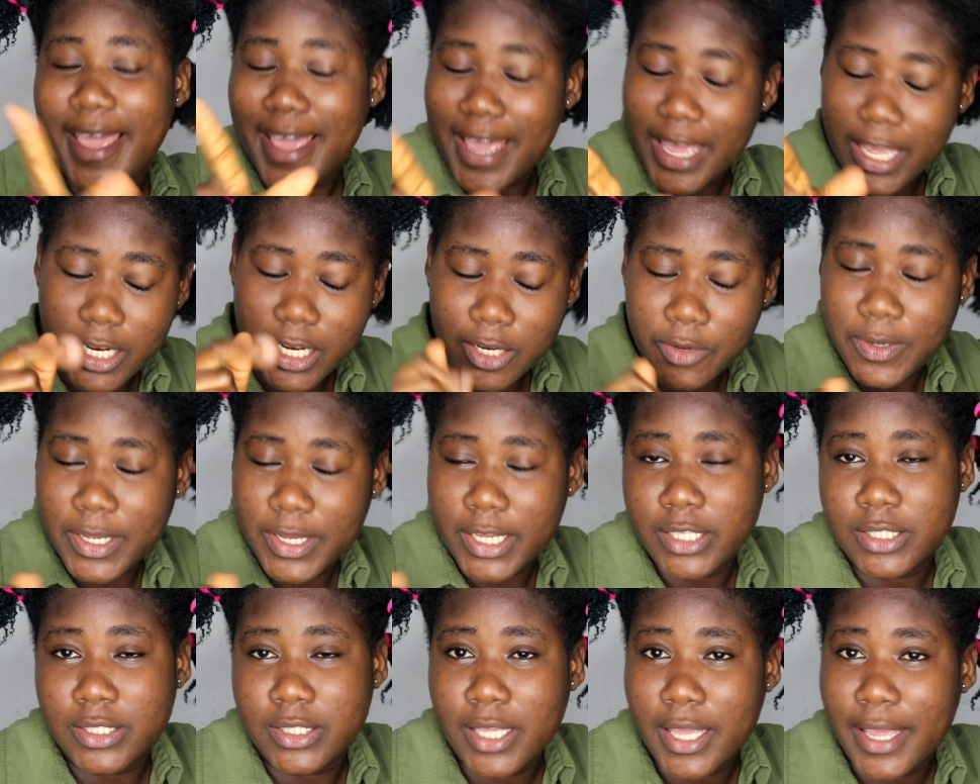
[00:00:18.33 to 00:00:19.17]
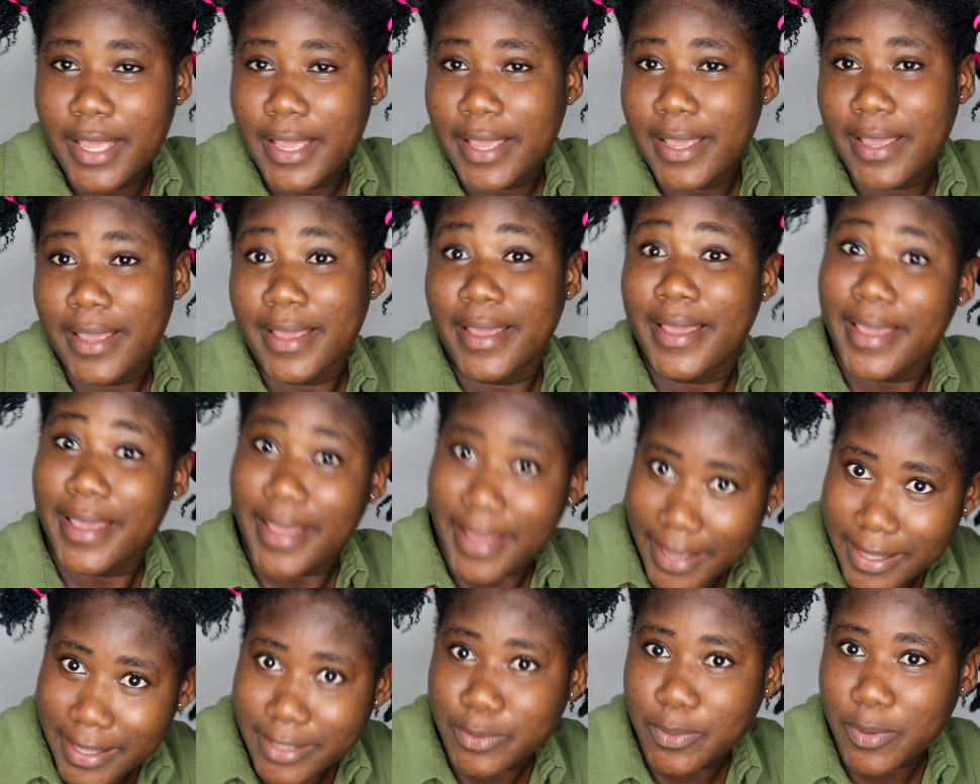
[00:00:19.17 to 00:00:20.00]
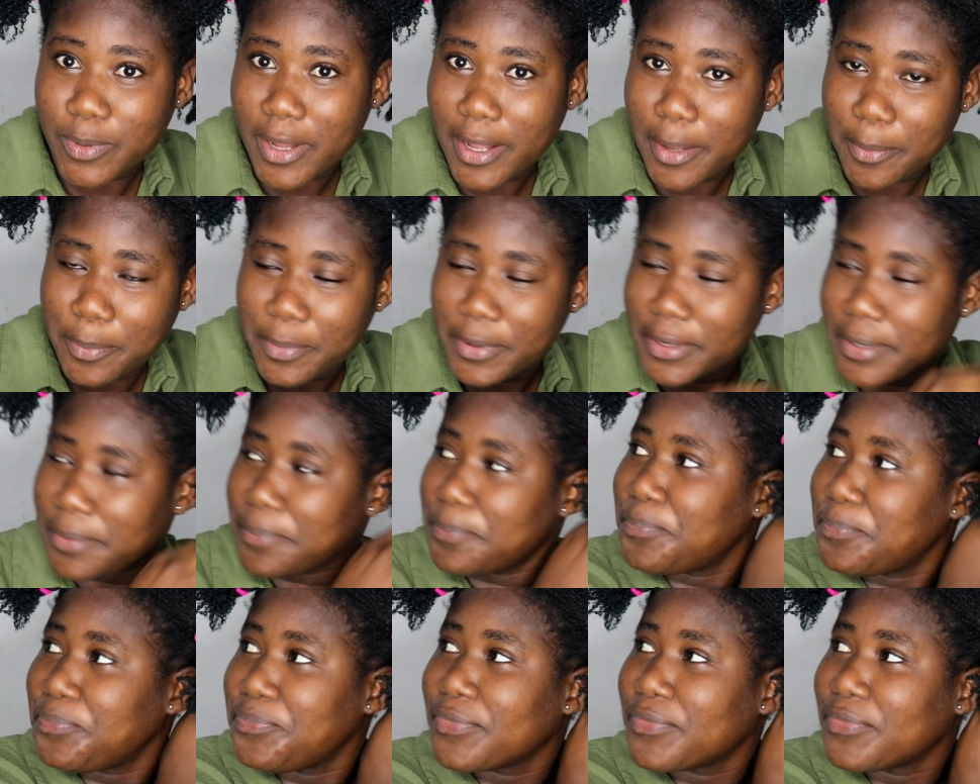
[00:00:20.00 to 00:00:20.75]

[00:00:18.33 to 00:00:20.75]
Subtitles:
Anyways, here's what happened.